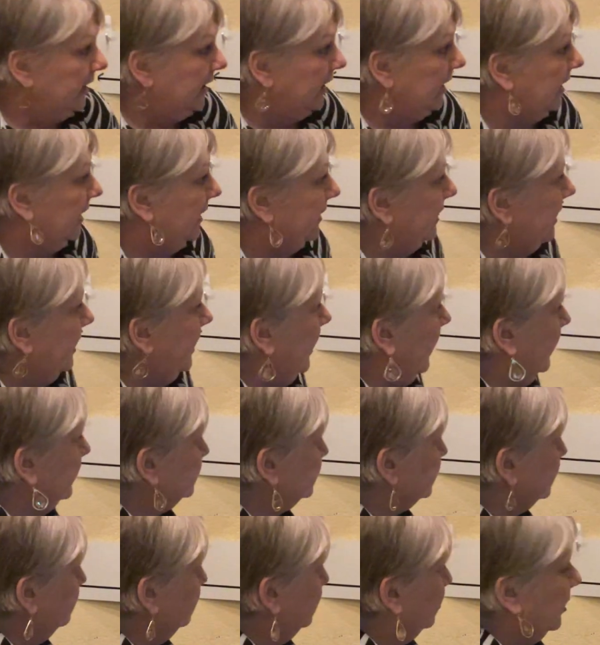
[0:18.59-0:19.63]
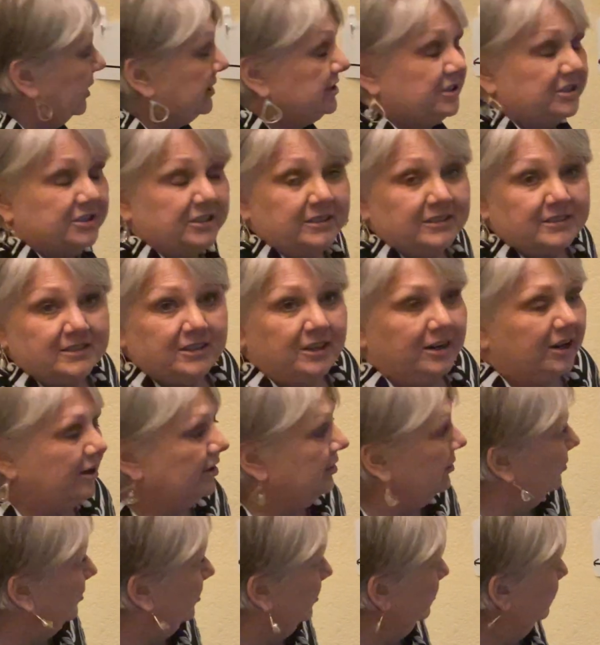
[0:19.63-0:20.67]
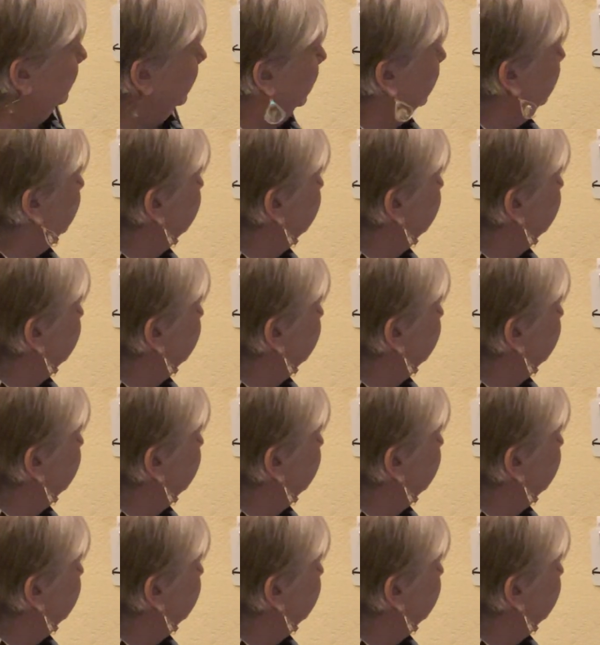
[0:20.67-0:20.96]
And I ask them questions, you know. Well, what